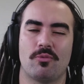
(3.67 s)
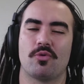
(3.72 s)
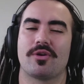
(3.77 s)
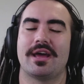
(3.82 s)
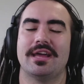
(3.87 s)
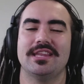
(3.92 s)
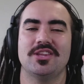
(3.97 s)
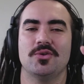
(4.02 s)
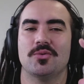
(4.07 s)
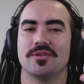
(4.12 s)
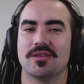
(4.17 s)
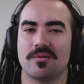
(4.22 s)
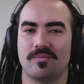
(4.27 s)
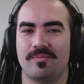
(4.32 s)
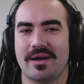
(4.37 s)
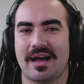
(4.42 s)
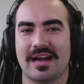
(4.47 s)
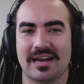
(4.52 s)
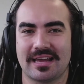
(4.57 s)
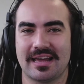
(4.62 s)
what I do in the
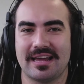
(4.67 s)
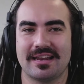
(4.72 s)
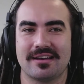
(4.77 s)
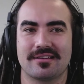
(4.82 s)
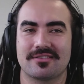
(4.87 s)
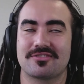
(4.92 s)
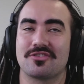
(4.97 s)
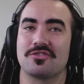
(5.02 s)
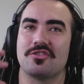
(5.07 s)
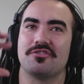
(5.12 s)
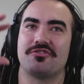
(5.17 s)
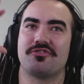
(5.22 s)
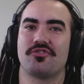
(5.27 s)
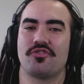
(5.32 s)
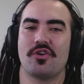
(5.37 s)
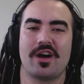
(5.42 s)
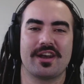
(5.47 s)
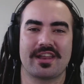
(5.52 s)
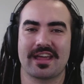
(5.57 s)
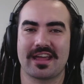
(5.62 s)
back end so the
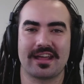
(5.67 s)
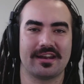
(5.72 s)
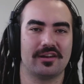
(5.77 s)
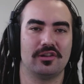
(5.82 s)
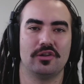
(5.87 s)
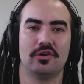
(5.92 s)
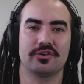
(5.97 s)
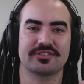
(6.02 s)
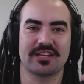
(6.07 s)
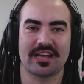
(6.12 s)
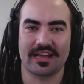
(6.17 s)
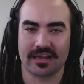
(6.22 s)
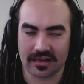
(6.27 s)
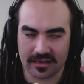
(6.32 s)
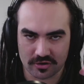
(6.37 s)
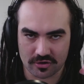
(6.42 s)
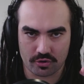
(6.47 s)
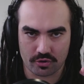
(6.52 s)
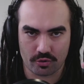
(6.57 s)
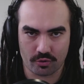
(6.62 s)
front end looks
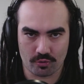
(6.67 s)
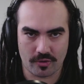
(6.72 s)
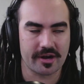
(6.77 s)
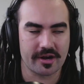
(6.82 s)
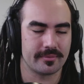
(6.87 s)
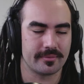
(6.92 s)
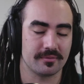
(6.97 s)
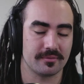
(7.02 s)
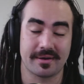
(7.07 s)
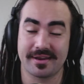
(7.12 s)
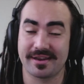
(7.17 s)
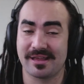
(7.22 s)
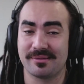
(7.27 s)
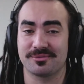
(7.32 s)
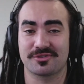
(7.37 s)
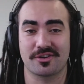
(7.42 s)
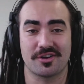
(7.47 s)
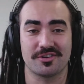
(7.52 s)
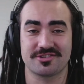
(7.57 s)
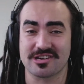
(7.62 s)
incredible. My
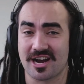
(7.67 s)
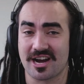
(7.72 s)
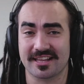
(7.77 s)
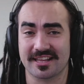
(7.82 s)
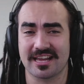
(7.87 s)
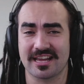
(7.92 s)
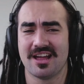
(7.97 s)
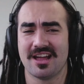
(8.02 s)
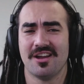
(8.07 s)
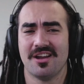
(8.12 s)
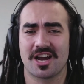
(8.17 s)
name's Coach Yardy.